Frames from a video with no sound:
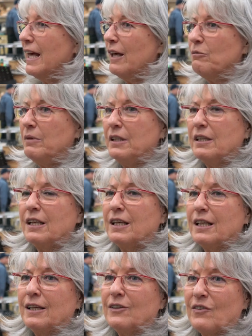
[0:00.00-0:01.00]
And
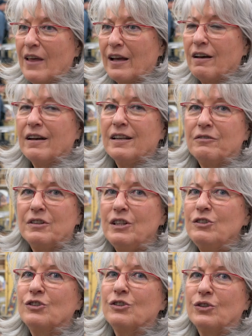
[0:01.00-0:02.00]
Rita is that kind of
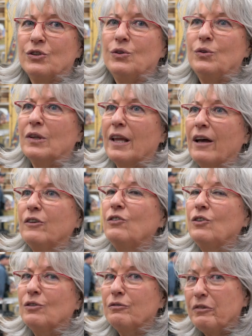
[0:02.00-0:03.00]
teacher who
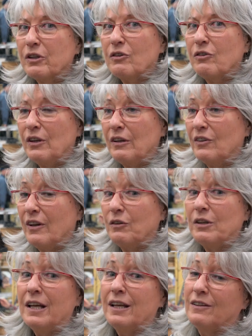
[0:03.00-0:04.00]
allows you to figure things out.